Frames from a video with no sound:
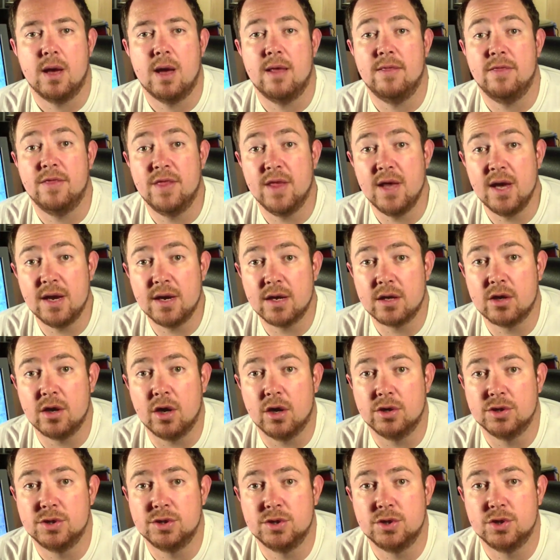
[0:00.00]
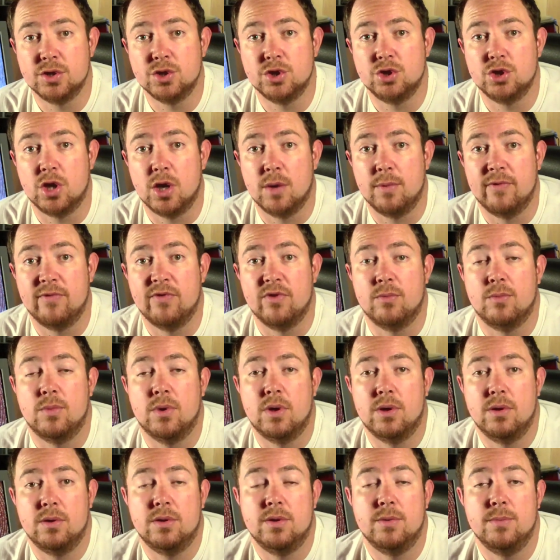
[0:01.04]
And then it goes to the job of
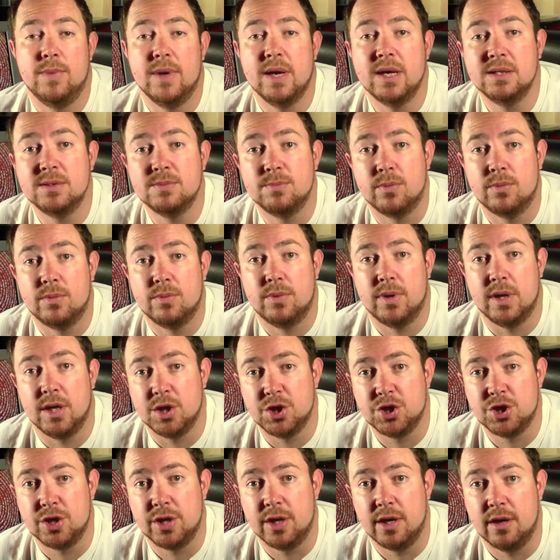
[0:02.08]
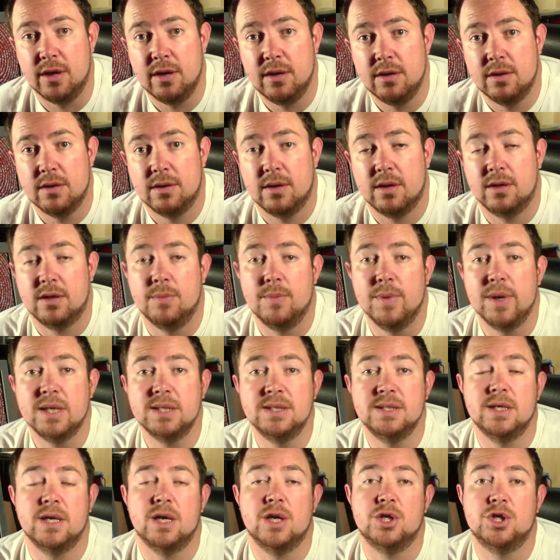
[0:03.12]
the mix engineer, and the
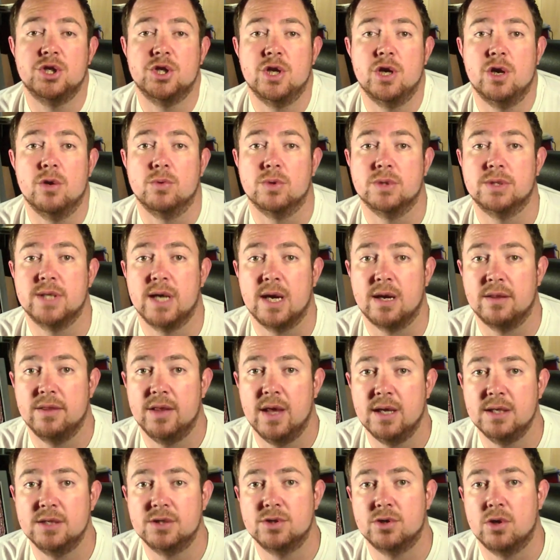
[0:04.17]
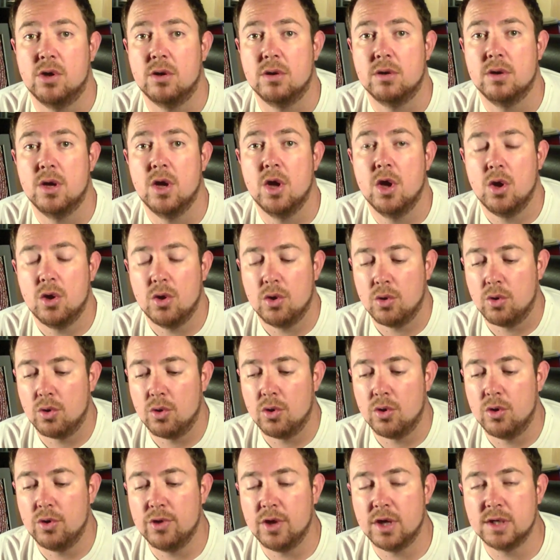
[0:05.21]
mixing engineer will take that song,
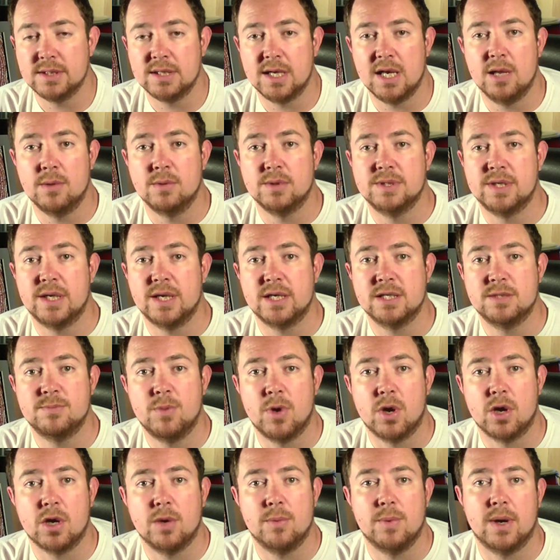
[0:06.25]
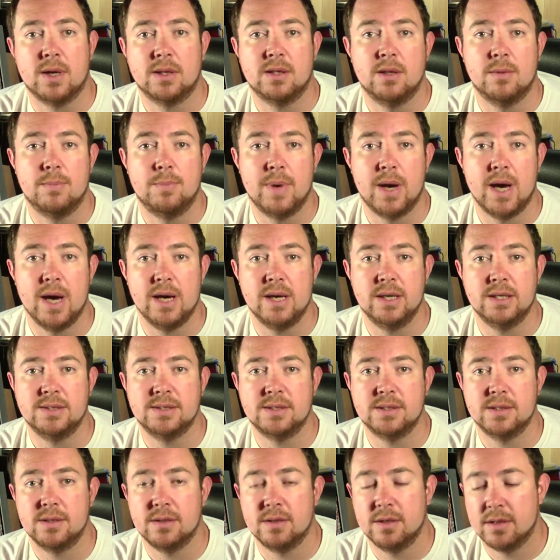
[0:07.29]
all those elements that I spoke about, the
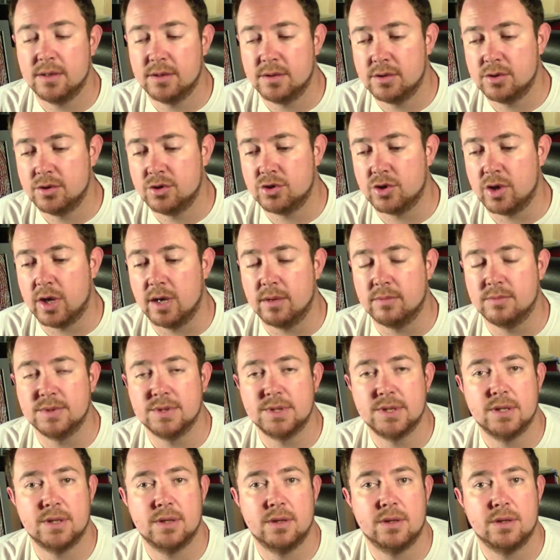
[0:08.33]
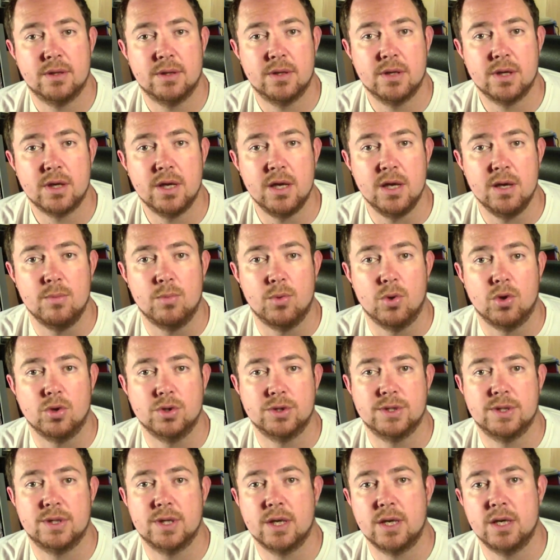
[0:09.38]
bass, the drums, the
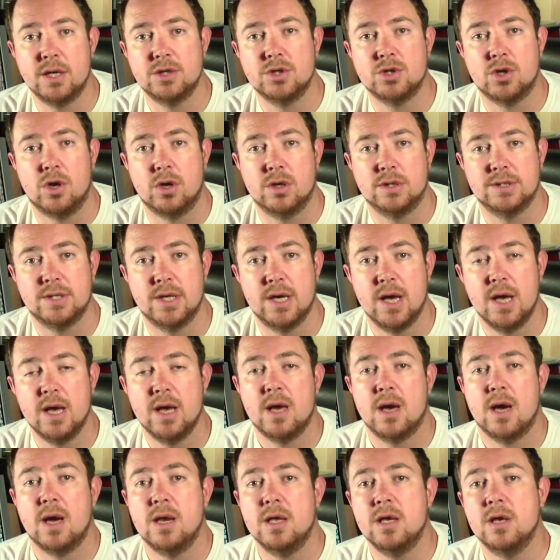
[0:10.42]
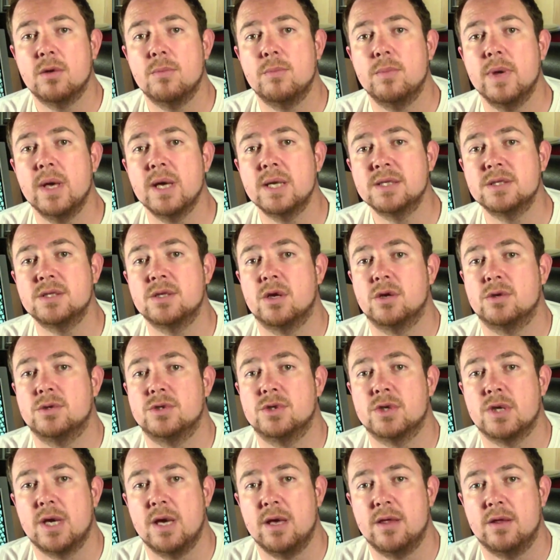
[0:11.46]
keyboards, the guitars, and he'll mix those
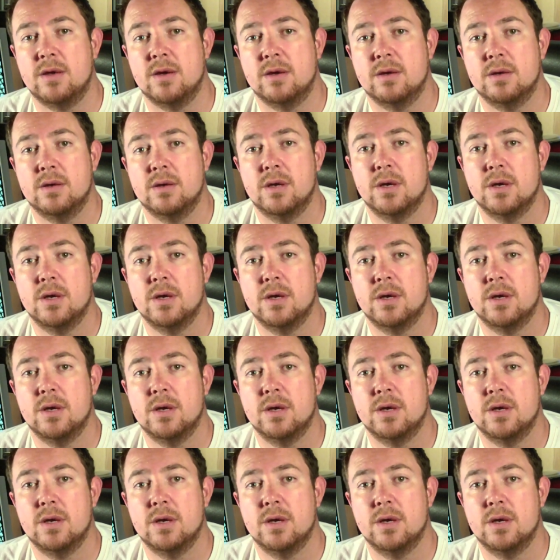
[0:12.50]
together